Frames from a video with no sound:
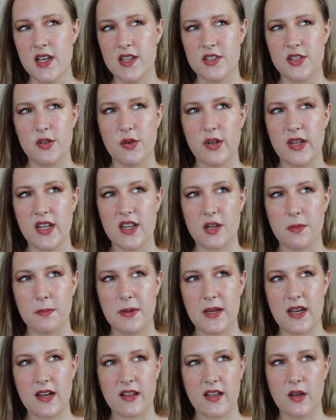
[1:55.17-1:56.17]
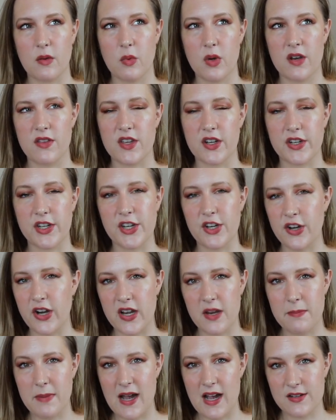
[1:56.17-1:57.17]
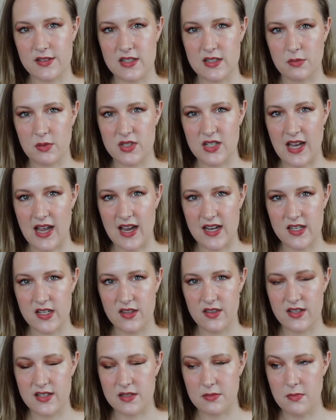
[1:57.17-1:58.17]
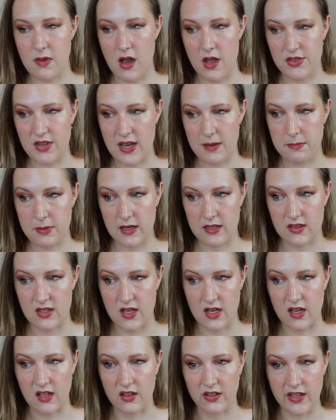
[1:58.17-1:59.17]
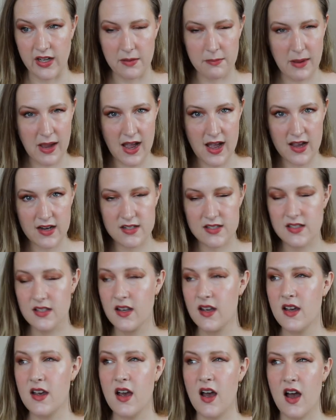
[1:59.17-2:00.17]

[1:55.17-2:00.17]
So you can either pick like one of their curated boxes, which I did this month. I picked the clean box.